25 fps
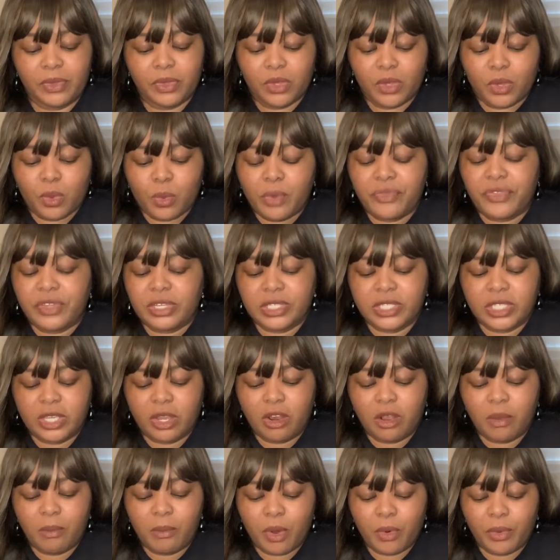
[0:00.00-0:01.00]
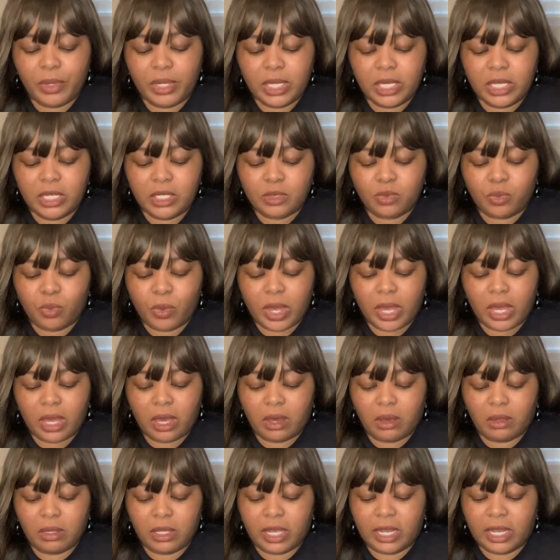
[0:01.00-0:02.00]
With a ceremonious
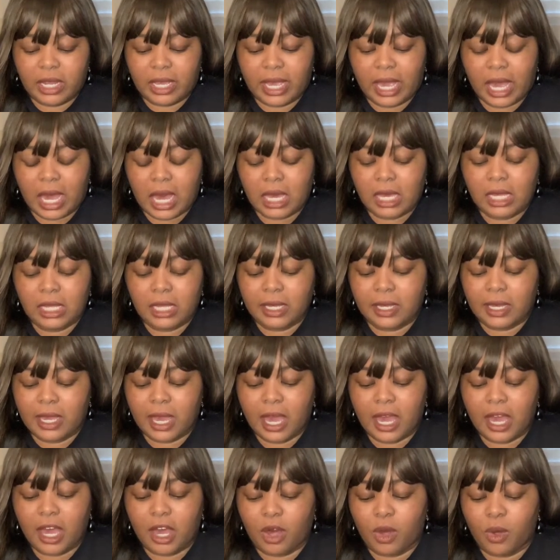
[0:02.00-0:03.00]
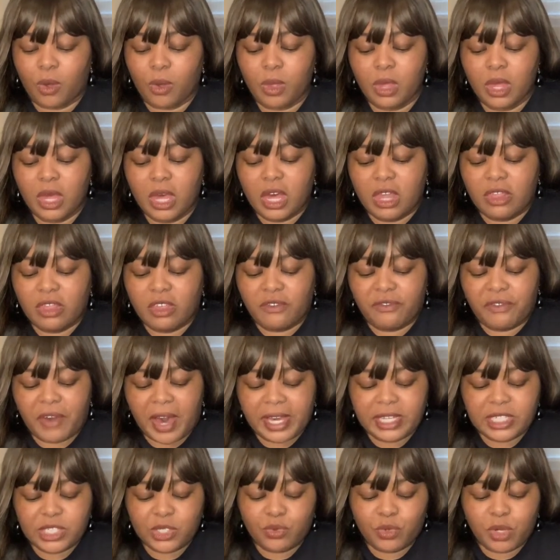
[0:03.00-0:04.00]
wail and a cackling howl, the
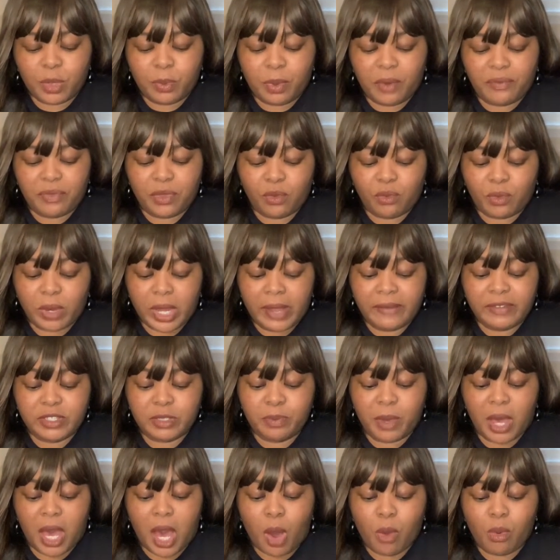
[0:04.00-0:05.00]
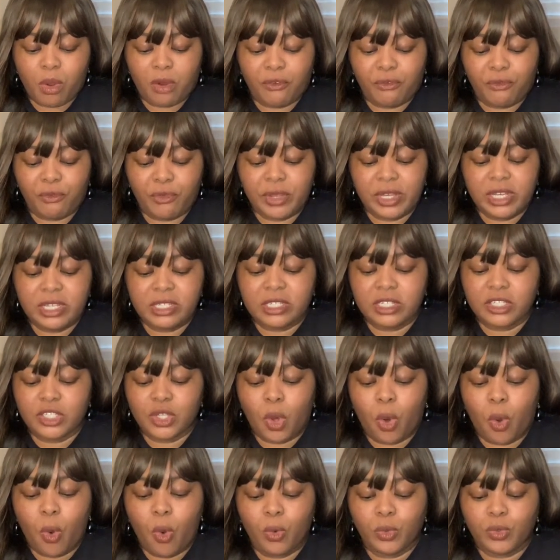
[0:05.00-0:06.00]
vice grip of the wraith's power frees its
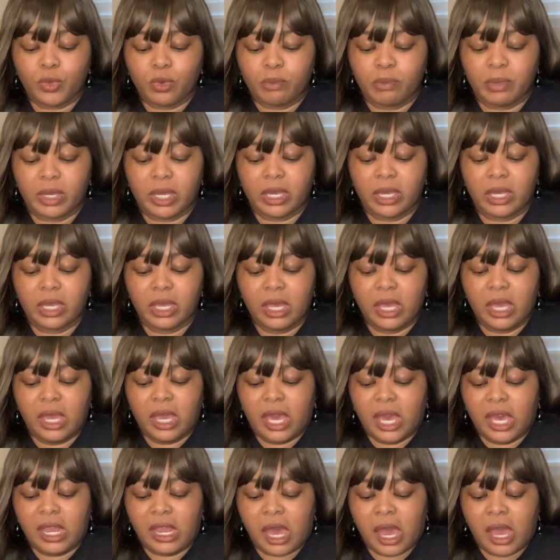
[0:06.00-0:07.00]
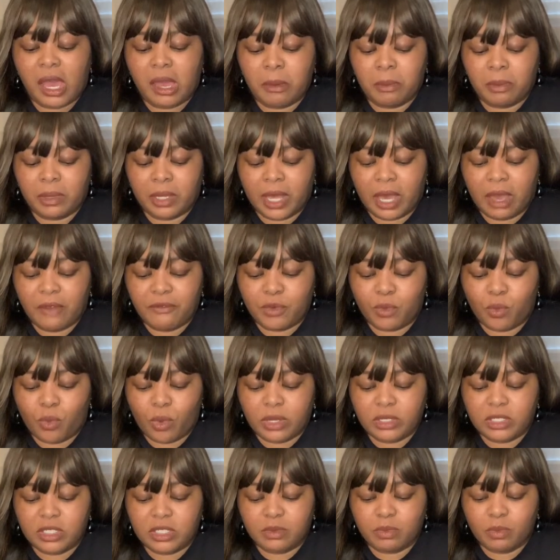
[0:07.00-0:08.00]
hold on me, and I am left
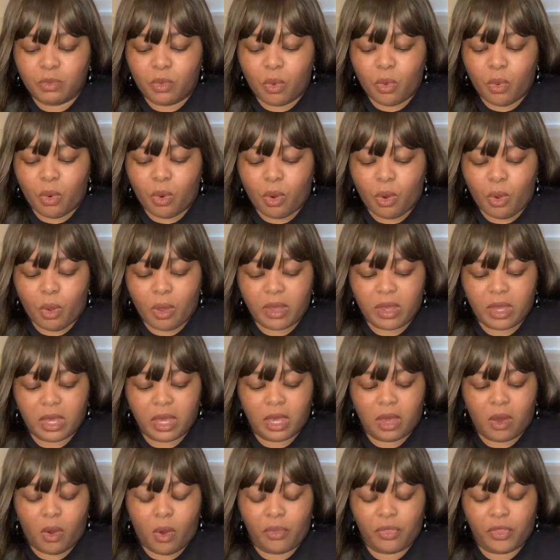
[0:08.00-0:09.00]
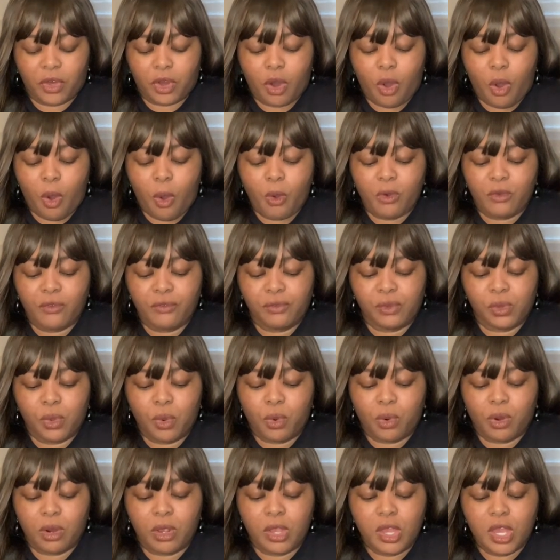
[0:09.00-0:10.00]
once more on the cold
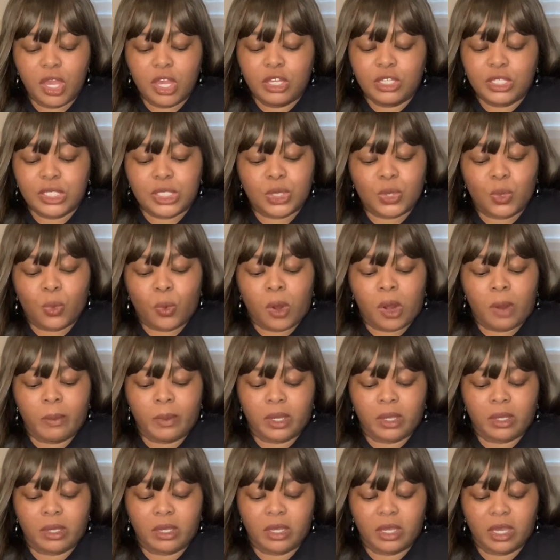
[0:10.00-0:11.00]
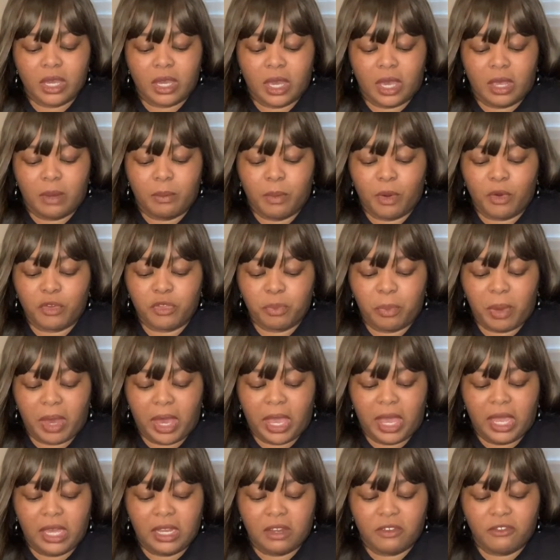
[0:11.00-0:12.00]
floor, squirming in both
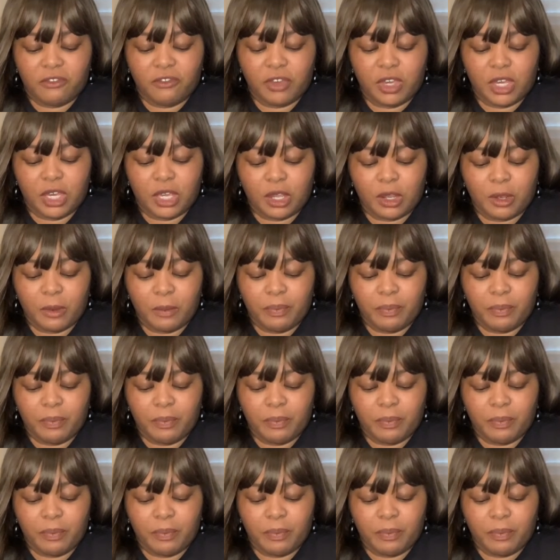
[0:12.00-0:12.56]
pain and fear.